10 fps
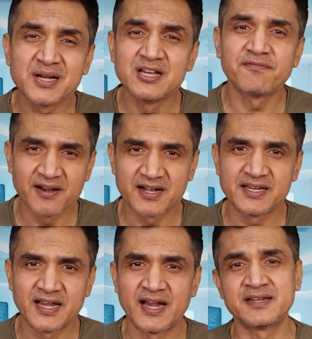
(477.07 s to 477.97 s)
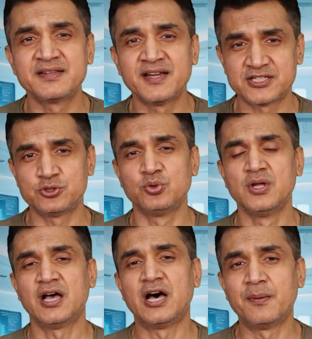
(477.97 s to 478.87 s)
beginner friendly and gets you
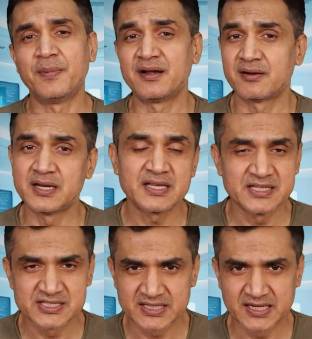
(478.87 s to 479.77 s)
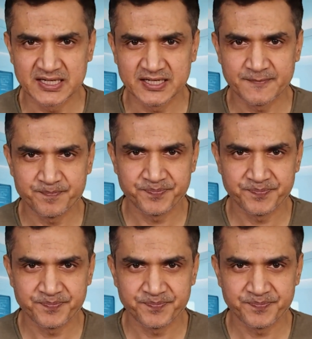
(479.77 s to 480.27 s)
up and running instantly.